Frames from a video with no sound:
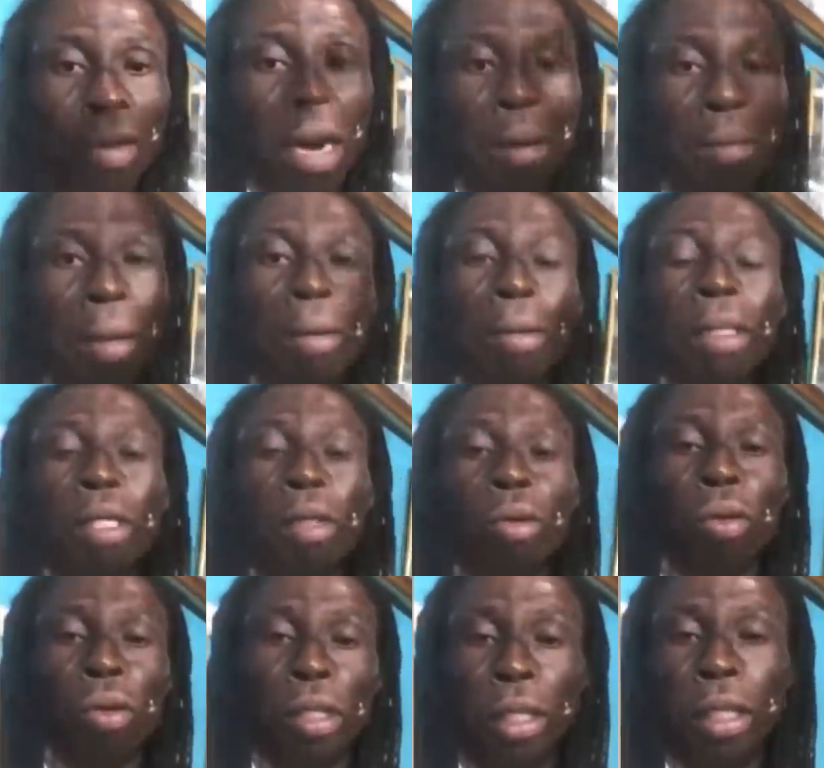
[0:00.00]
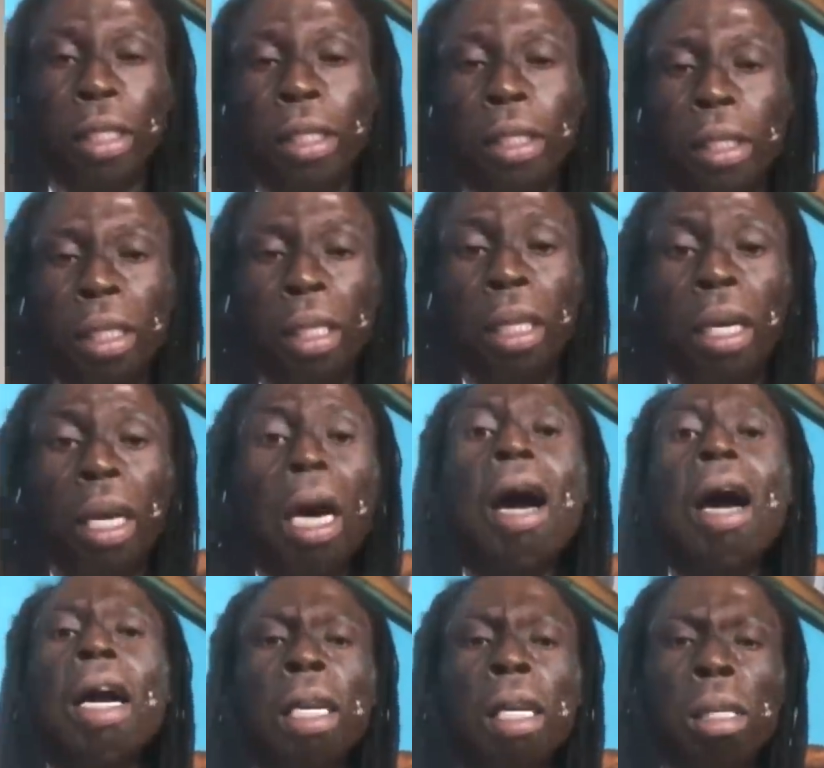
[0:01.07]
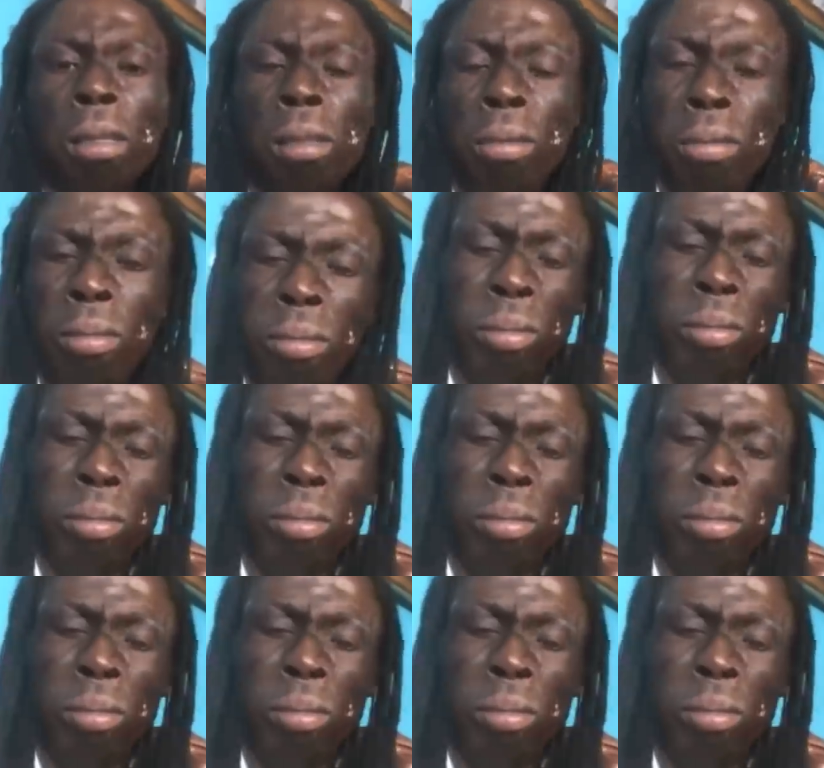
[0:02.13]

one ama otitoy. Ai.